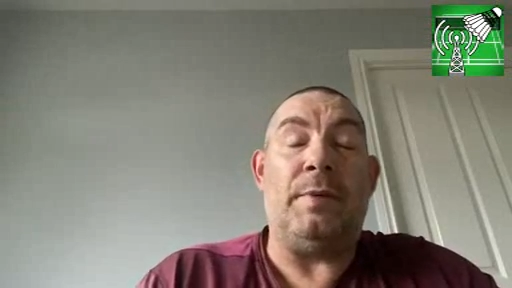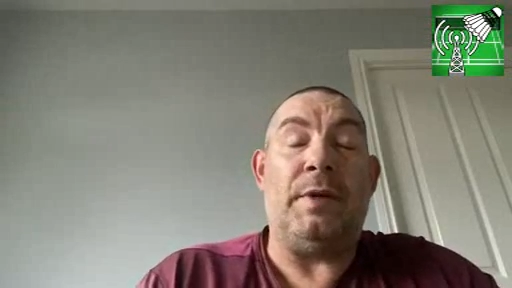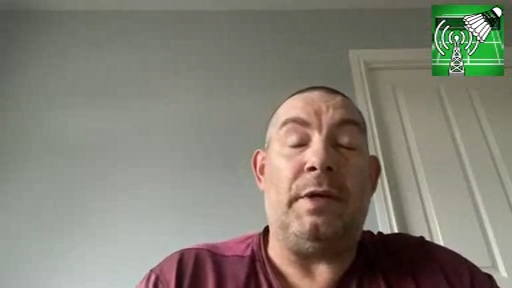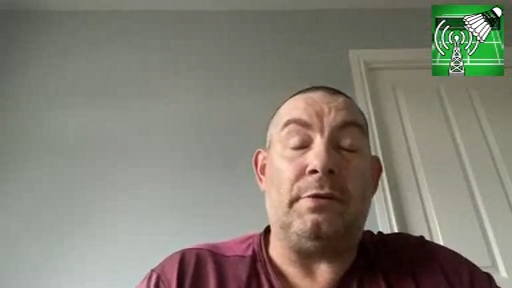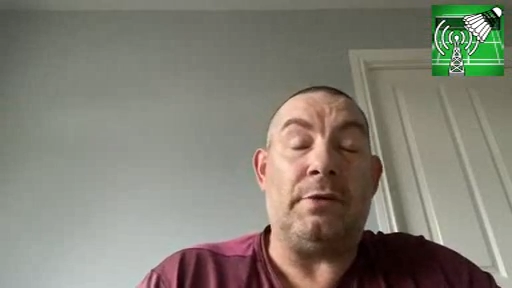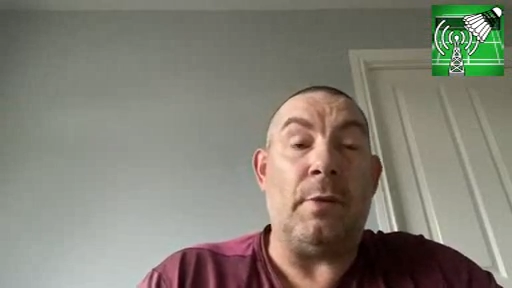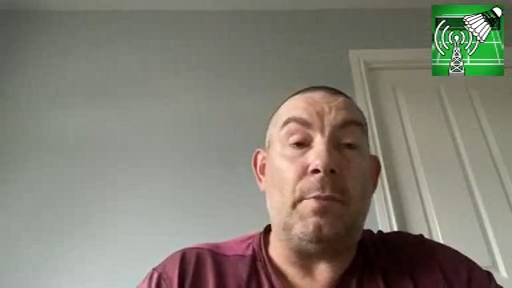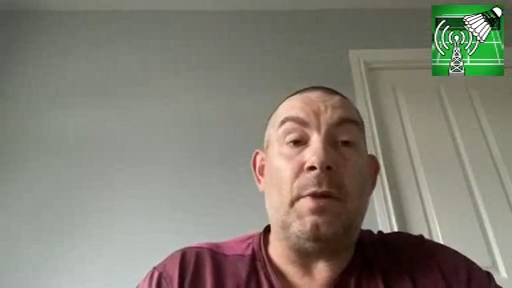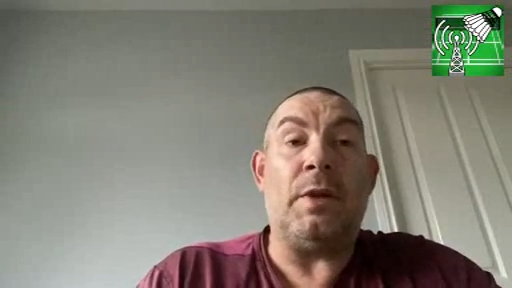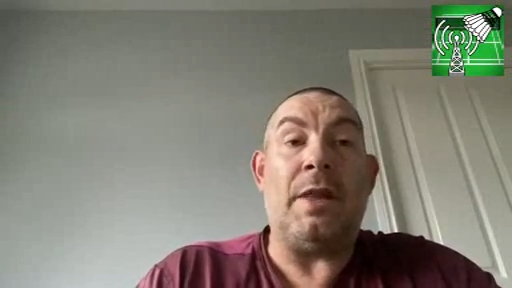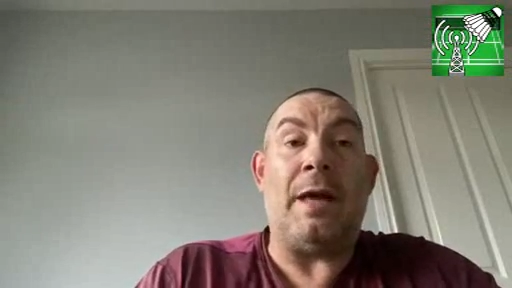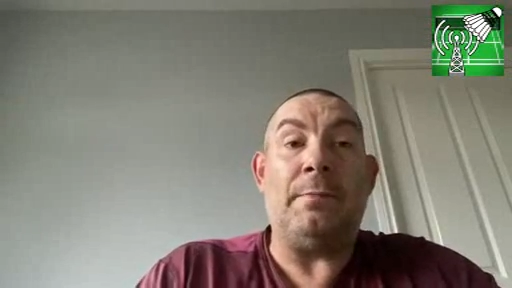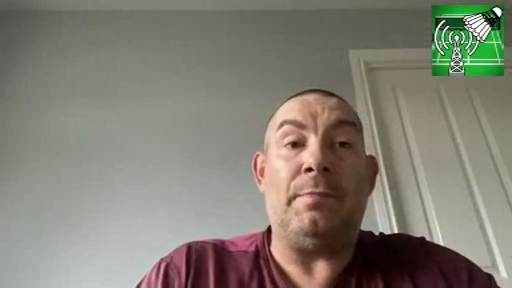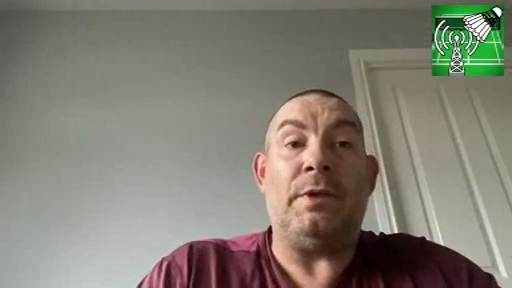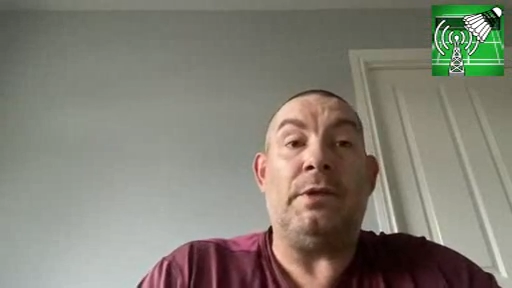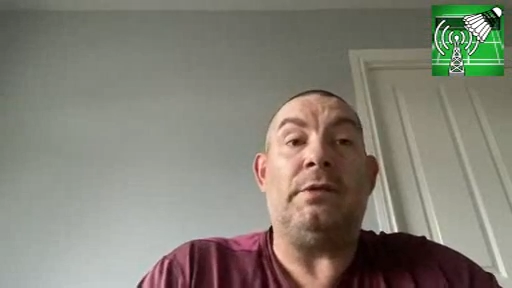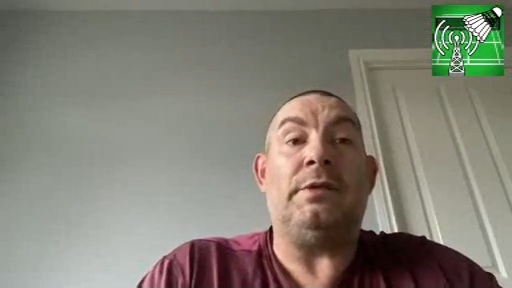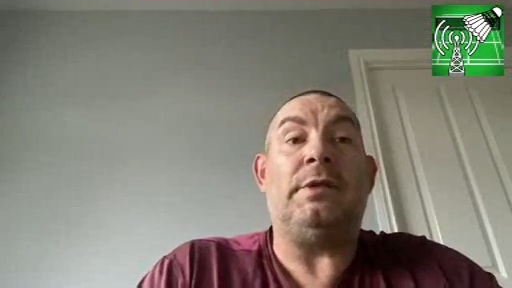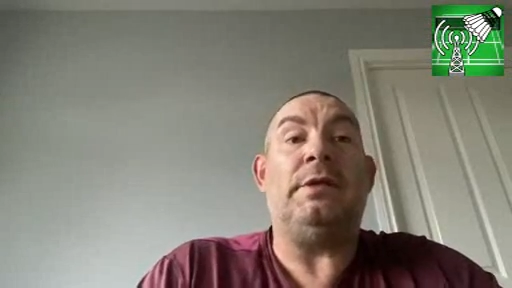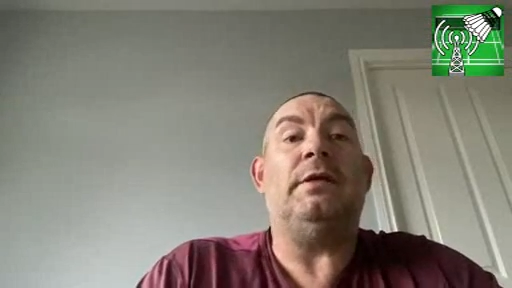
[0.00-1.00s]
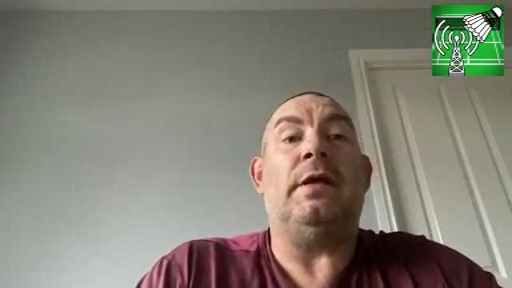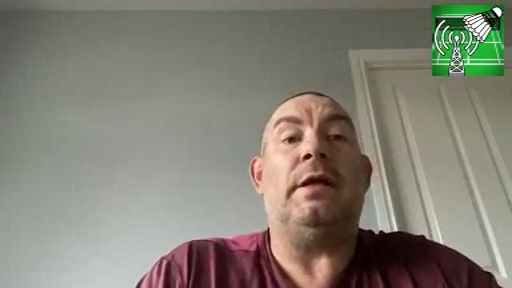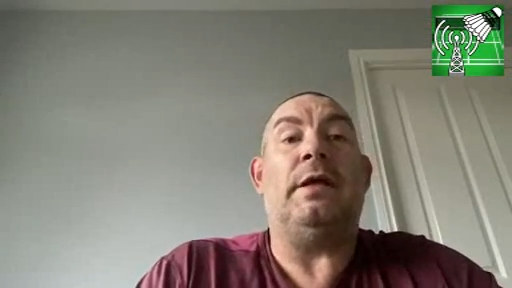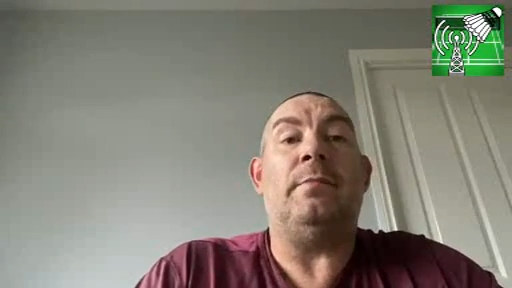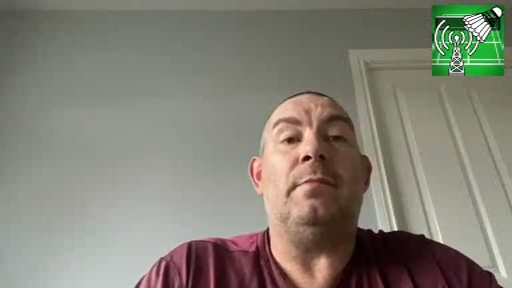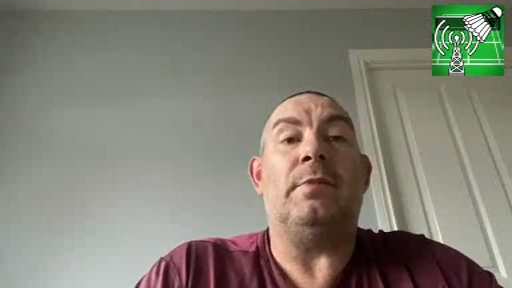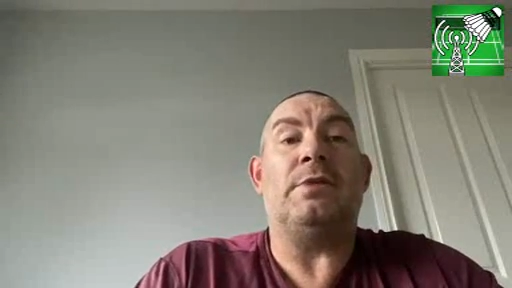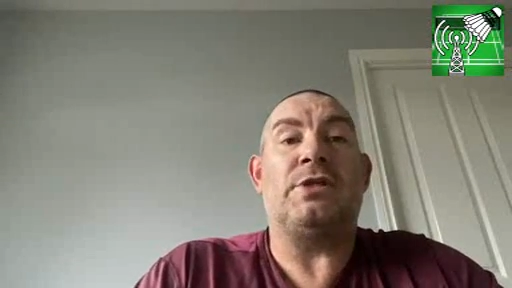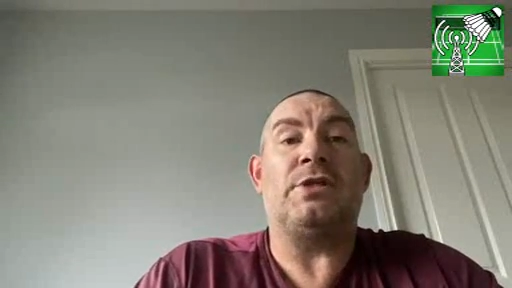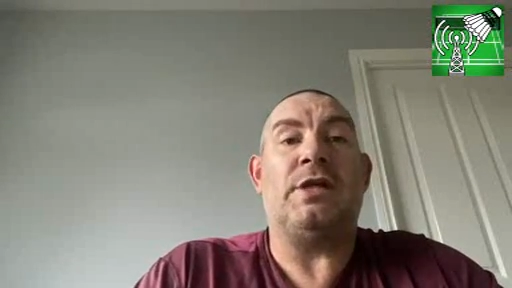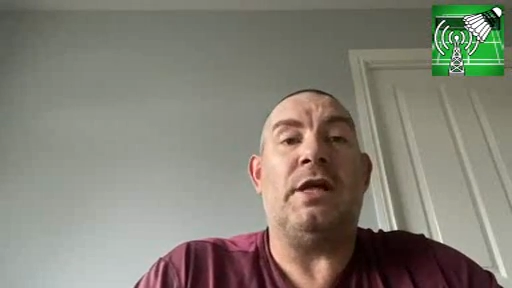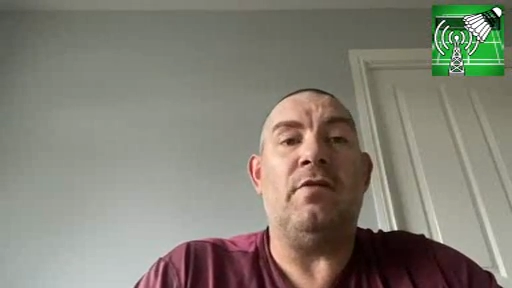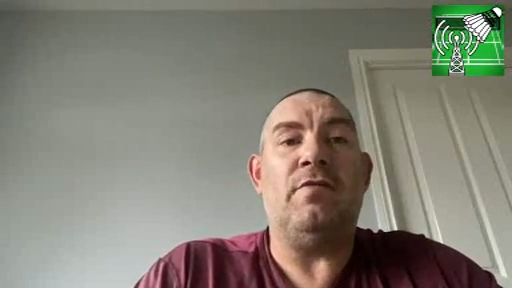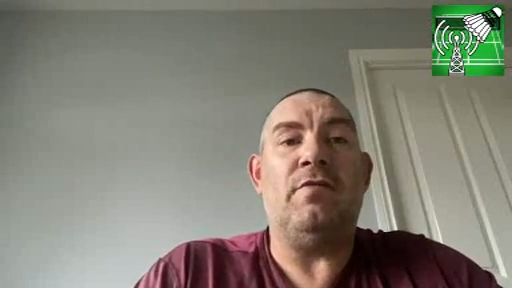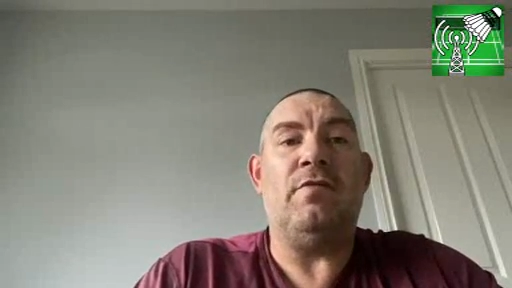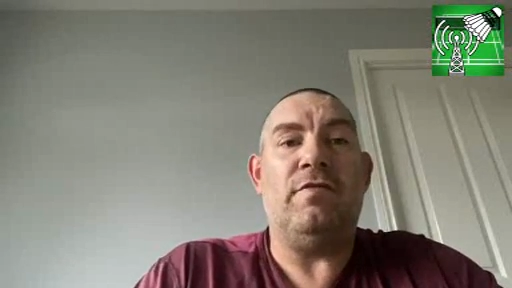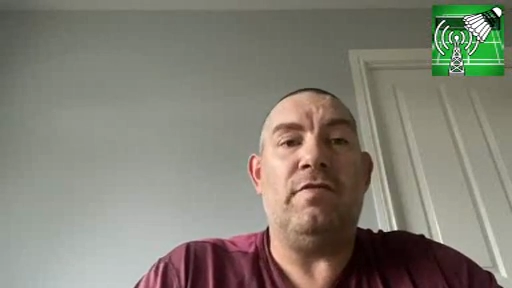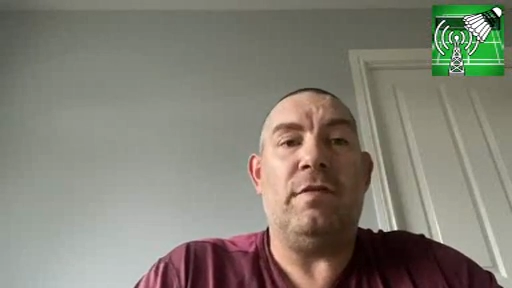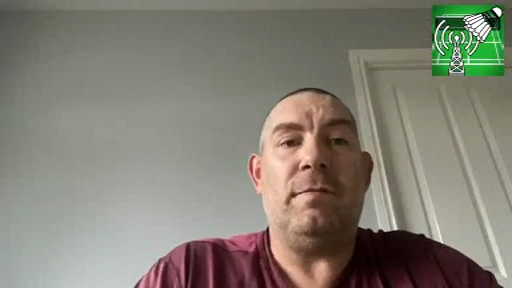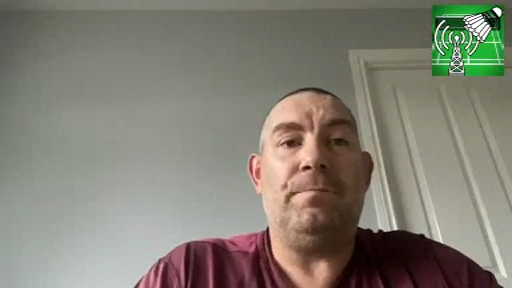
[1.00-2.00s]
Right. So I'm a standing lower
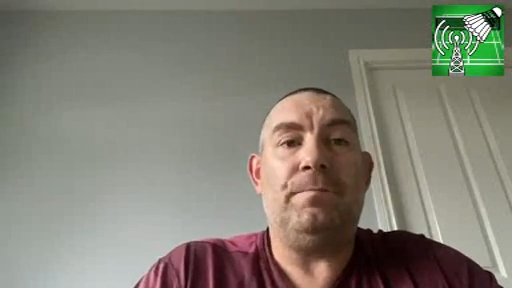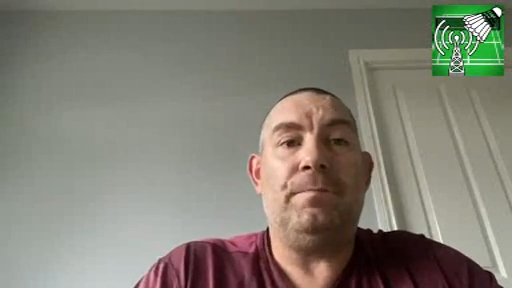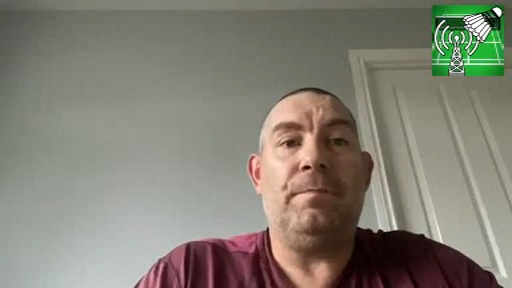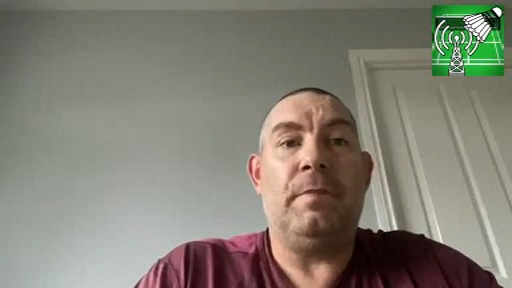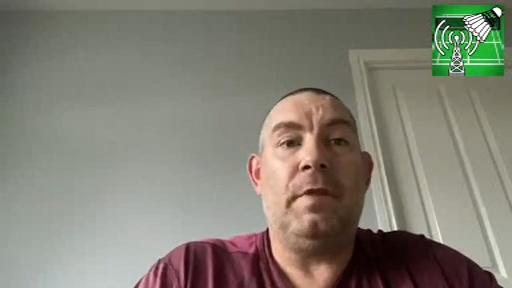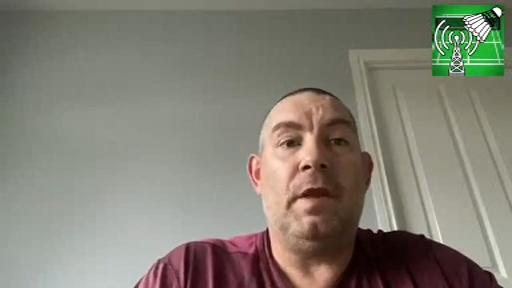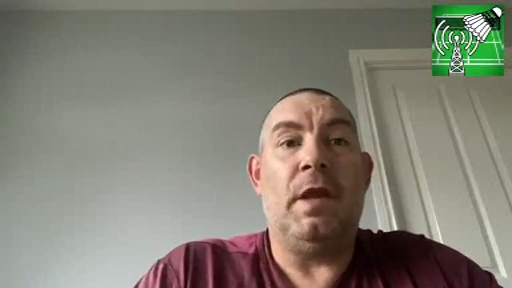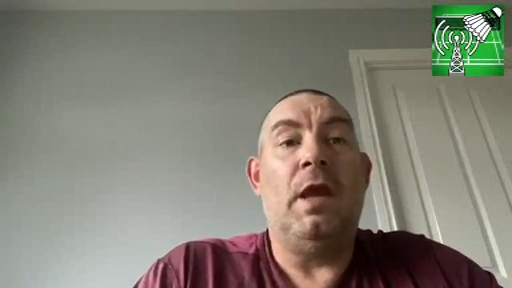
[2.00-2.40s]
three player.